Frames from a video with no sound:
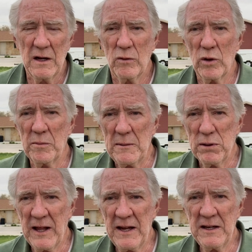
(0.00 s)
We'll be
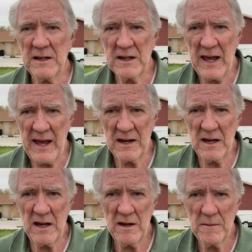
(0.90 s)
planting
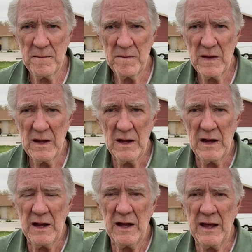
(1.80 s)
Candy
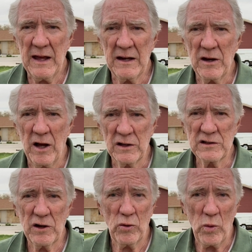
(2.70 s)
and
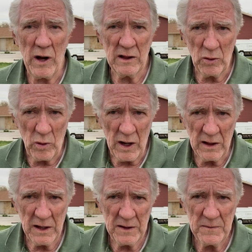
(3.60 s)
also Walla
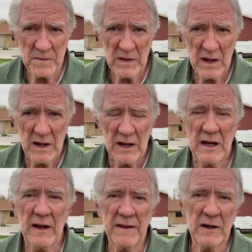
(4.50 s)
Walla.
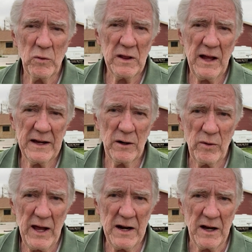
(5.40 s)
And then we like a
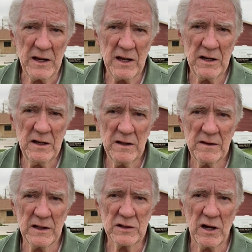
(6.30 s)
red onion
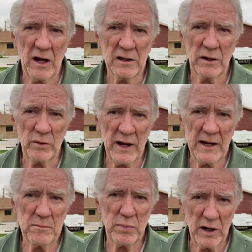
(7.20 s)
that's called a
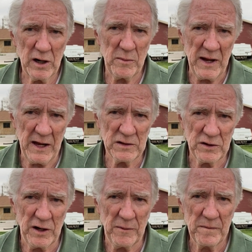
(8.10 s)
red
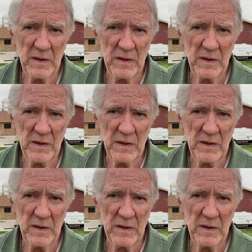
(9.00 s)
Burgermaster.